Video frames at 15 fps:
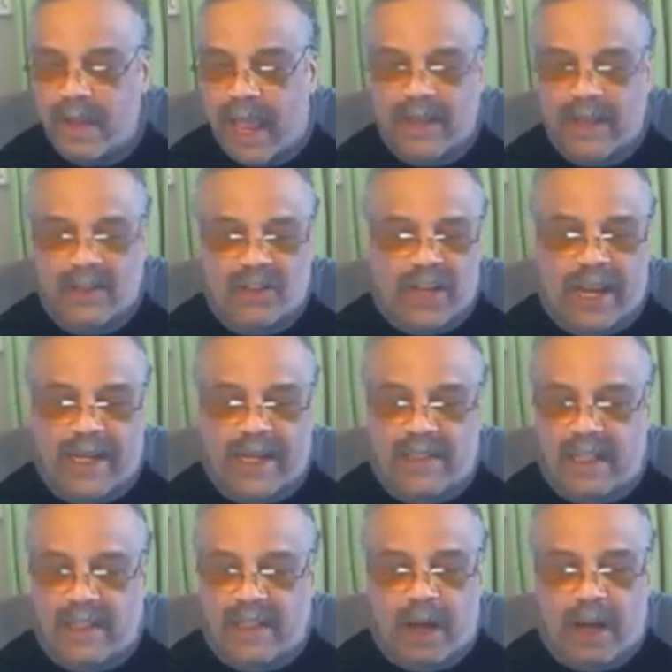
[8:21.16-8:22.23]
As
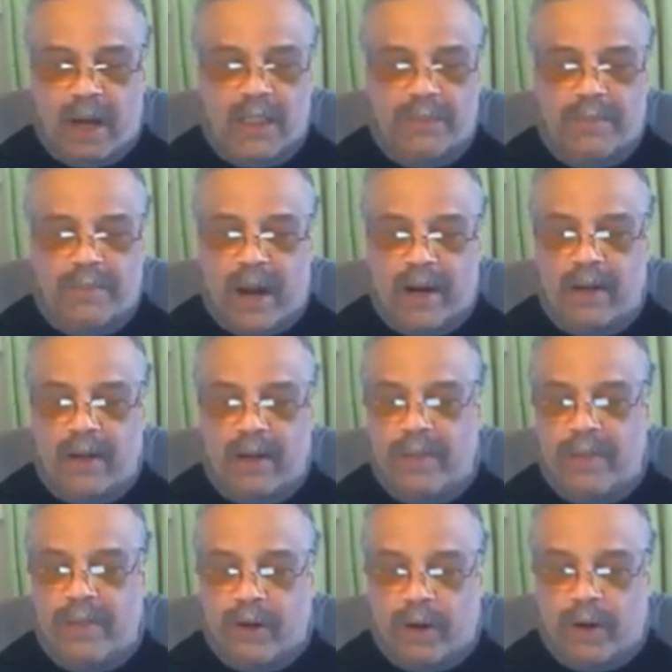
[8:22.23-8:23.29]
JT talked about a
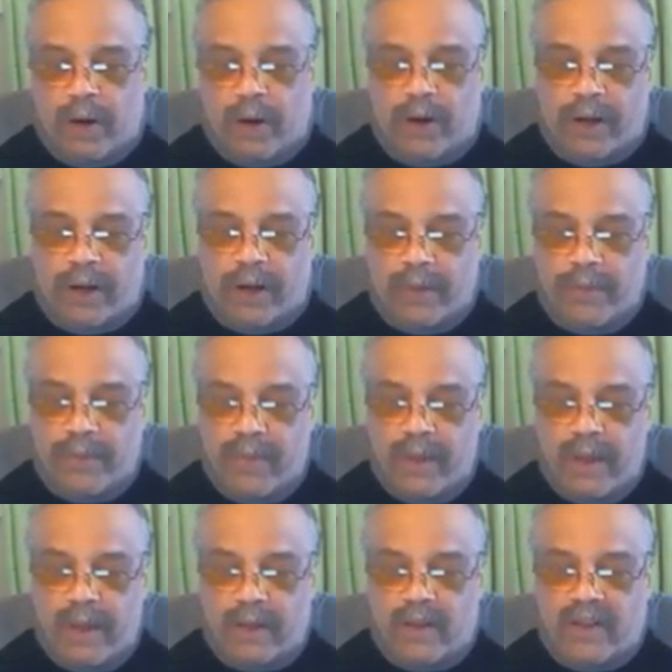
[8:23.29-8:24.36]
little bit earlier,
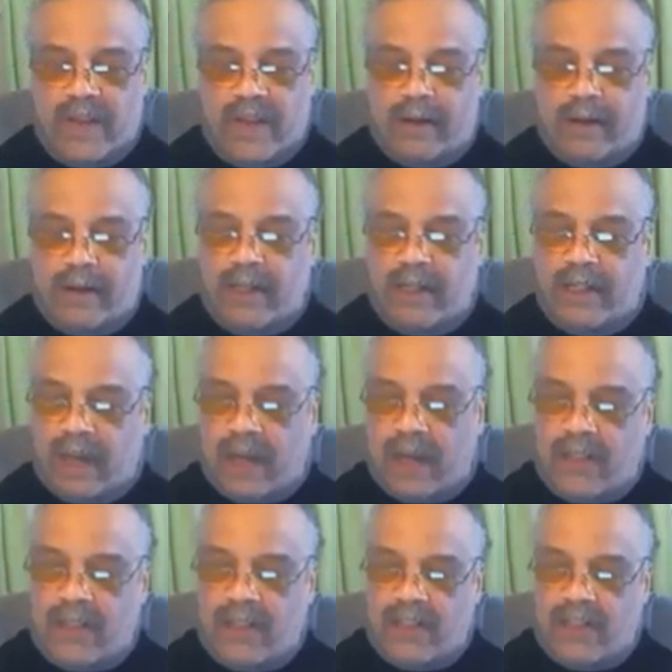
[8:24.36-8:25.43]
your standard
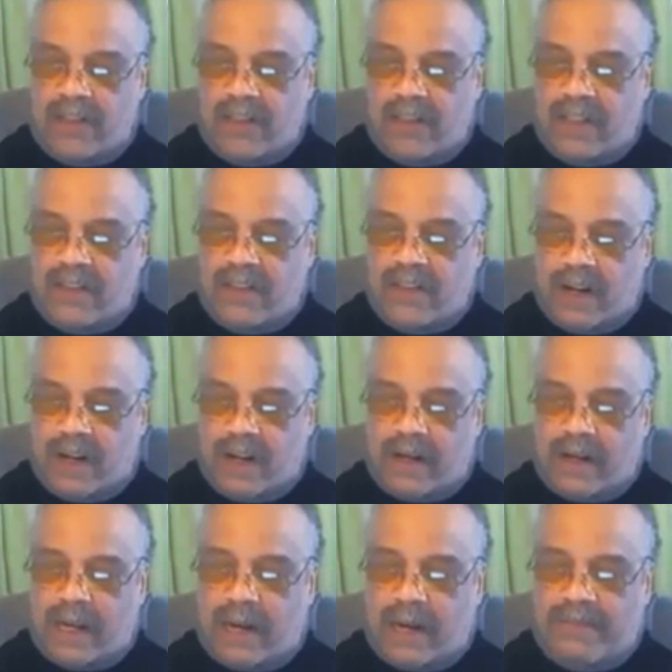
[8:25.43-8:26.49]
deduction is listed on the
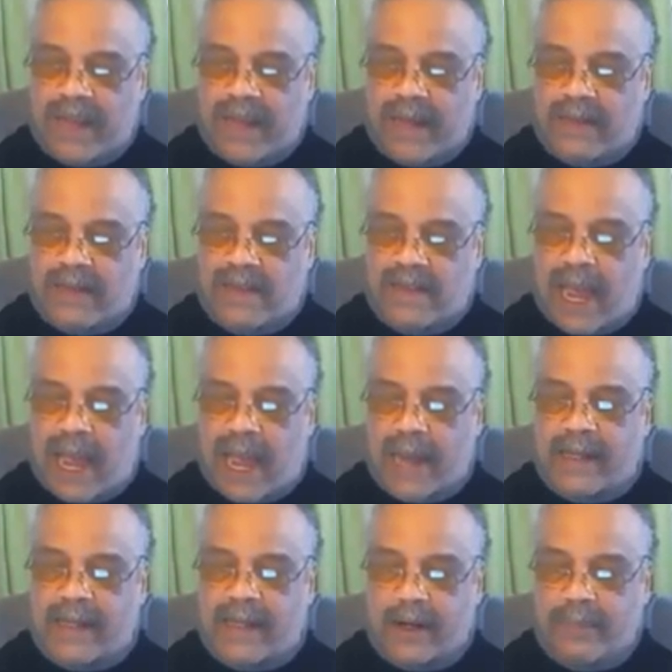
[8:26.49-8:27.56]
left-hand
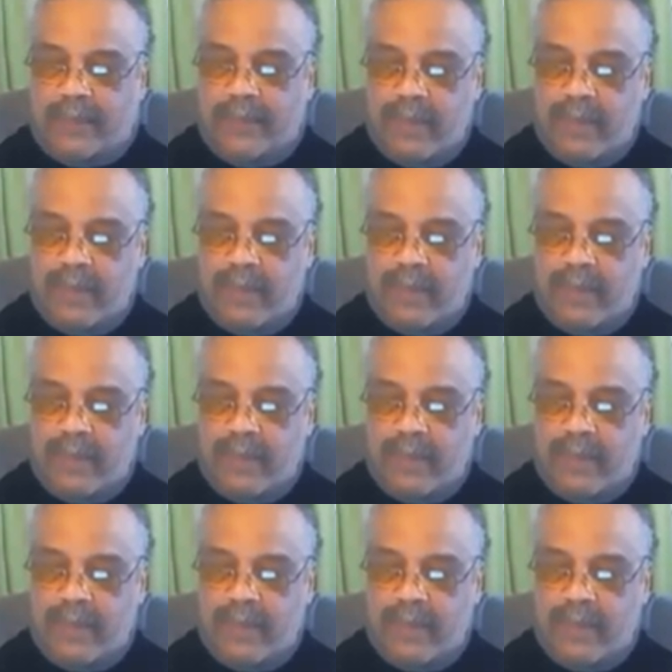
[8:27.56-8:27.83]
side here.